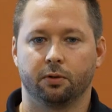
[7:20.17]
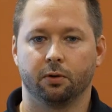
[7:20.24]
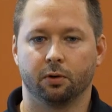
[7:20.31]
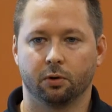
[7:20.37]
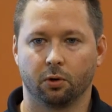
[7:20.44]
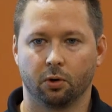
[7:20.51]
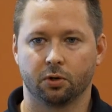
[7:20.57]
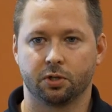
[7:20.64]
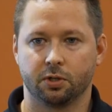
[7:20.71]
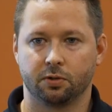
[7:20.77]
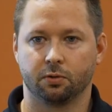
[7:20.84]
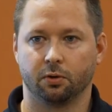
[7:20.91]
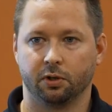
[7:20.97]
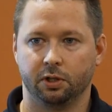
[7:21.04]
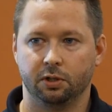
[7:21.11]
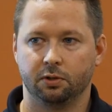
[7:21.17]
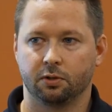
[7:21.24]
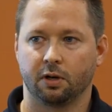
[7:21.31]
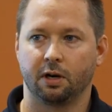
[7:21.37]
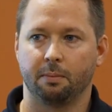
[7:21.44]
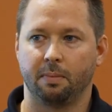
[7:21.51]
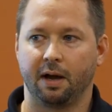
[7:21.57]
through a grocery store and you
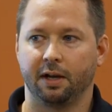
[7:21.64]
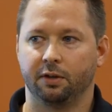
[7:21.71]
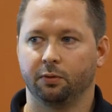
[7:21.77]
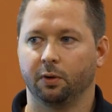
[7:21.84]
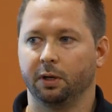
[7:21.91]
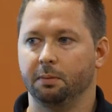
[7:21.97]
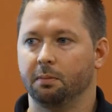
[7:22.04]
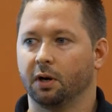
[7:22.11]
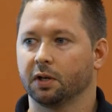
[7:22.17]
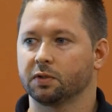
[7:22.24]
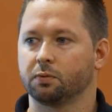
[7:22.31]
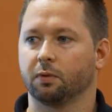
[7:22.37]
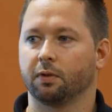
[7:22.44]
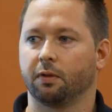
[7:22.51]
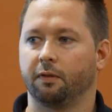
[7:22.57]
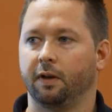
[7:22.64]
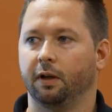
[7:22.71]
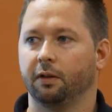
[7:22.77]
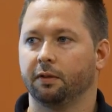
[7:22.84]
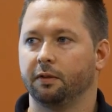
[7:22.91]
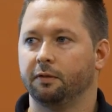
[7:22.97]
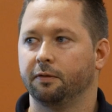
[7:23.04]
try to buy 20 bucks worth of
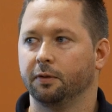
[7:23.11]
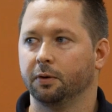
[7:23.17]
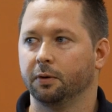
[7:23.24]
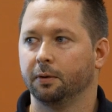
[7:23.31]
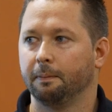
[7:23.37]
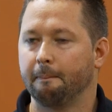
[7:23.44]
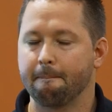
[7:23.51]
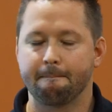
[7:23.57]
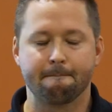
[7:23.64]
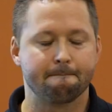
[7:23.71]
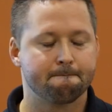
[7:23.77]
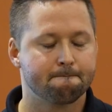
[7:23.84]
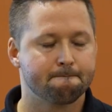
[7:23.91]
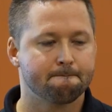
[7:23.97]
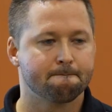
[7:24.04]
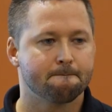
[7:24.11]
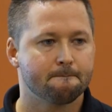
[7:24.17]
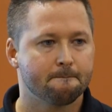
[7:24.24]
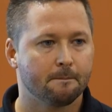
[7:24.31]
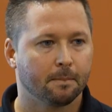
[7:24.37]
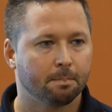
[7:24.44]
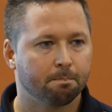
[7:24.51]
healthy food.
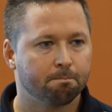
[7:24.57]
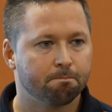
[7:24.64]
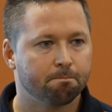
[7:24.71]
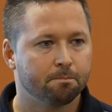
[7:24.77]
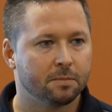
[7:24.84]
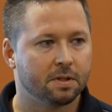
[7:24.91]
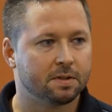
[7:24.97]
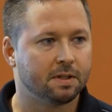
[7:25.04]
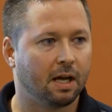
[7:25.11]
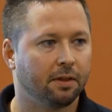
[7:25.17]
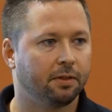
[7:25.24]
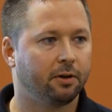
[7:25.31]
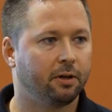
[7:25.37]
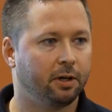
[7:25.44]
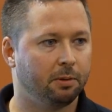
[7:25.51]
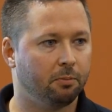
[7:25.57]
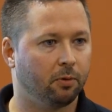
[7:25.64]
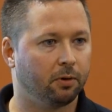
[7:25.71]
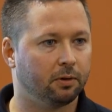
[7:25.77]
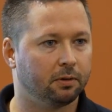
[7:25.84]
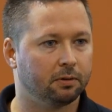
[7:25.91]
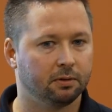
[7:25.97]
It's not there
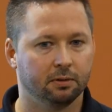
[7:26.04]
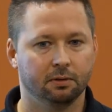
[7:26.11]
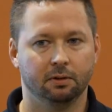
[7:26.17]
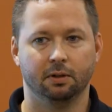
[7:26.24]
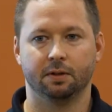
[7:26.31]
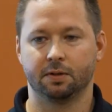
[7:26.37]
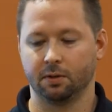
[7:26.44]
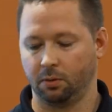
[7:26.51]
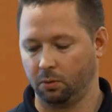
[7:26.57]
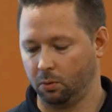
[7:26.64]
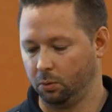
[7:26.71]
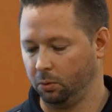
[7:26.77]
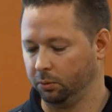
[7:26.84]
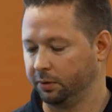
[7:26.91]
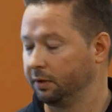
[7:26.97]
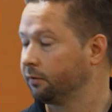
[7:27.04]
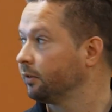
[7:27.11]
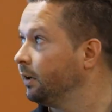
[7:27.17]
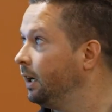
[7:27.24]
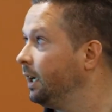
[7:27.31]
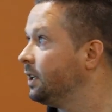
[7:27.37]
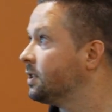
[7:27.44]
anymore. It's a whole
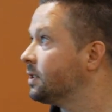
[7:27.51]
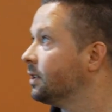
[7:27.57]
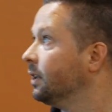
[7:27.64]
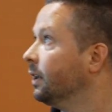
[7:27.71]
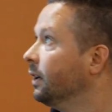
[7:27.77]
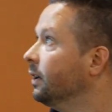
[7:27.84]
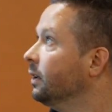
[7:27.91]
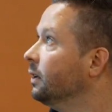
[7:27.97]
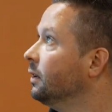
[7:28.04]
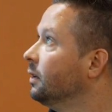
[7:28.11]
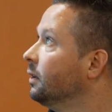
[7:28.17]
different age today.